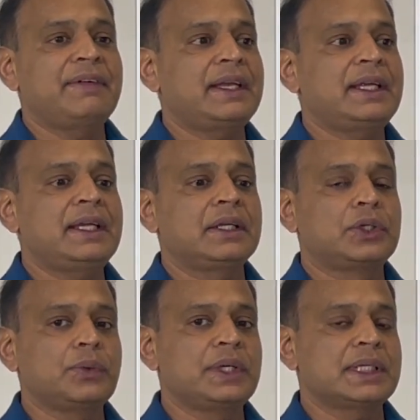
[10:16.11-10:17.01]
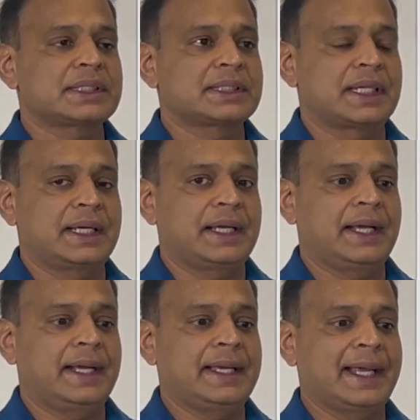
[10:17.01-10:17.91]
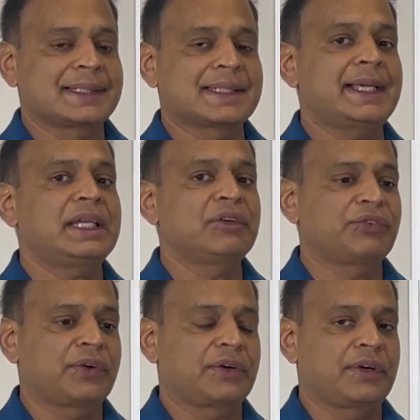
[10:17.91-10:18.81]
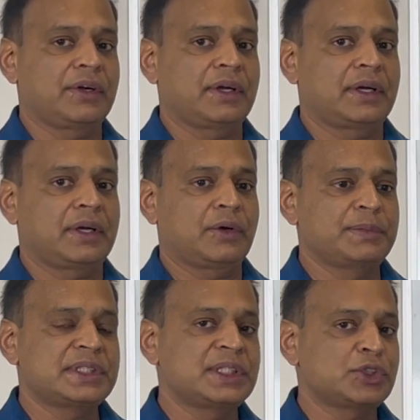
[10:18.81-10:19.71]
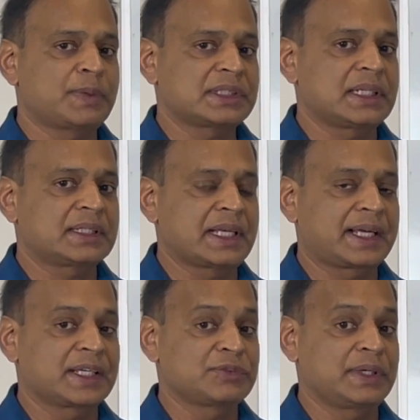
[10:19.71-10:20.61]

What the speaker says: very curious and exciting for obesity specialists like us,